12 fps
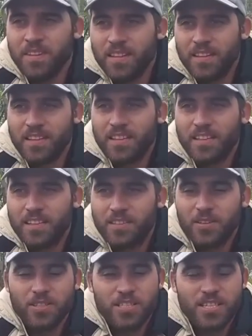The
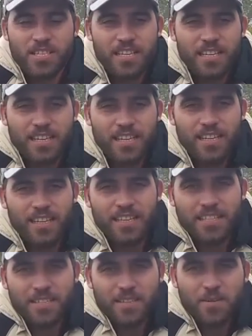dodgy dinghy
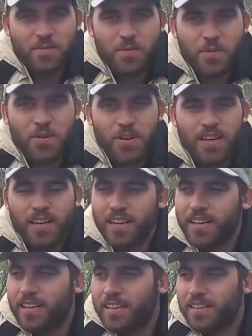is no more.
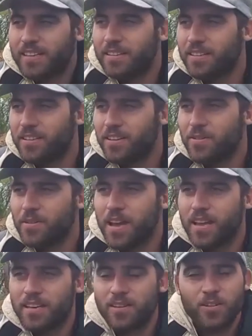We
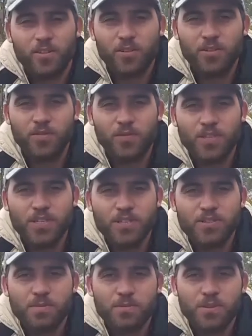had a lot of good
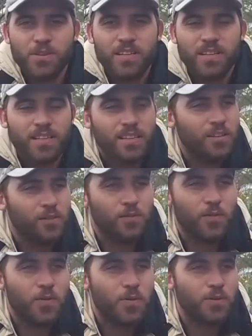fishing trips on it, little
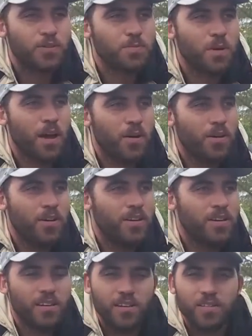4 horsepower
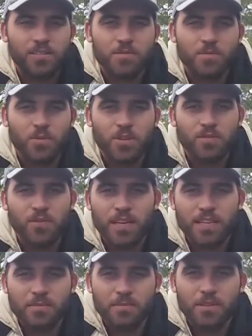and a little small
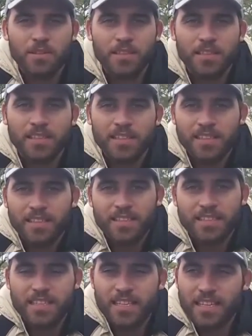inflatable
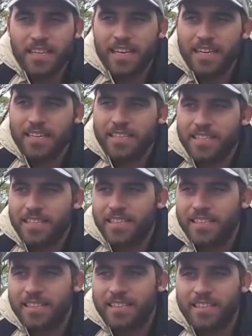dinghy, and
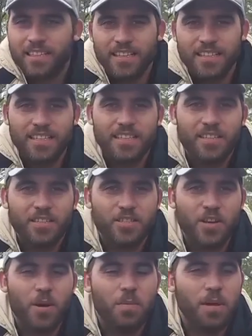it did the
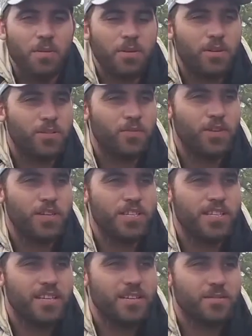job and we could
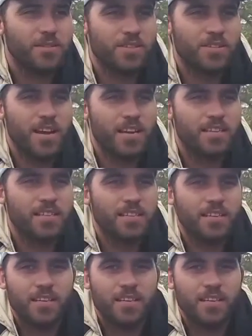fish and it was great.